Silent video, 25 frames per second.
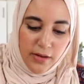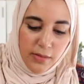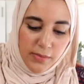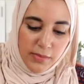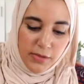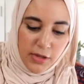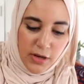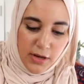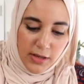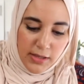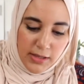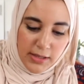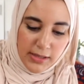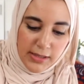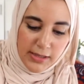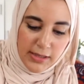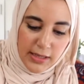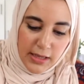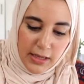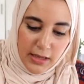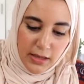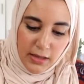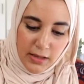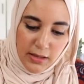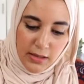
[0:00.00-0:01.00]
I'm starting to
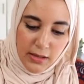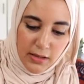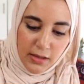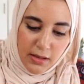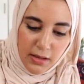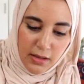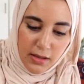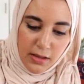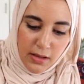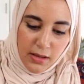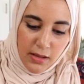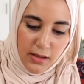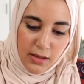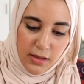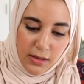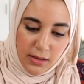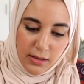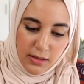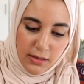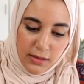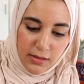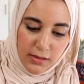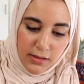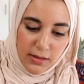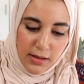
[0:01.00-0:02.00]
see
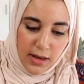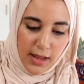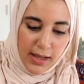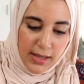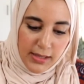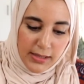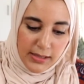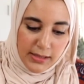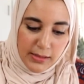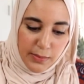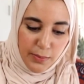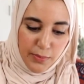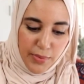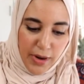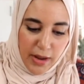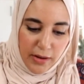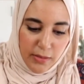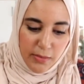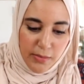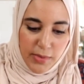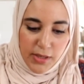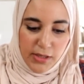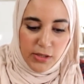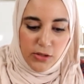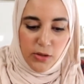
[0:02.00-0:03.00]
nice
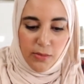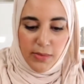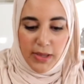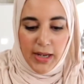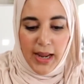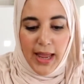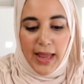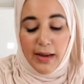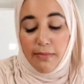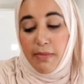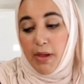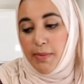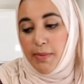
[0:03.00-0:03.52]
brown bits, so I'm going to add my